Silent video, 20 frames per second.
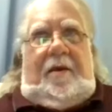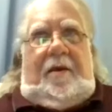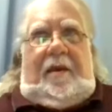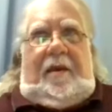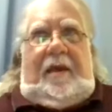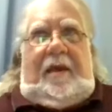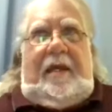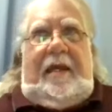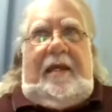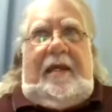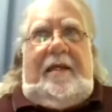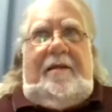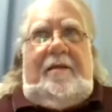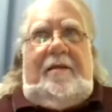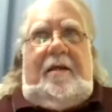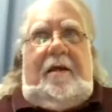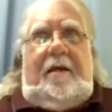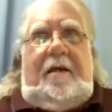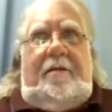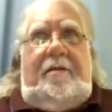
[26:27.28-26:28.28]

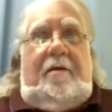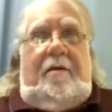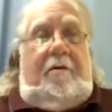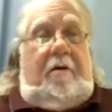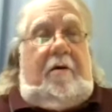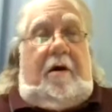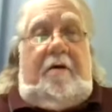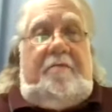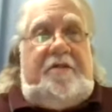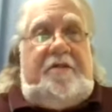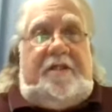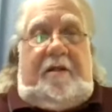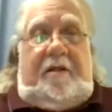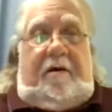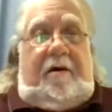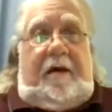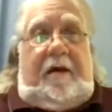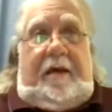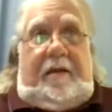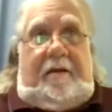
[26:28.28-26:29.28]
And, almost
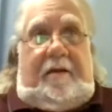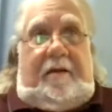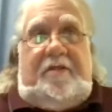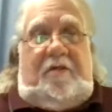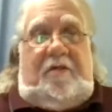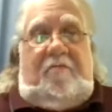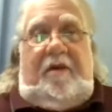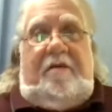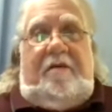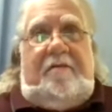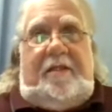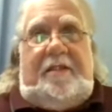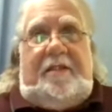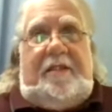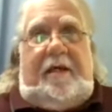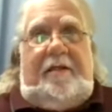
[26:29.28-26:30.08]
all, and I was aware of this,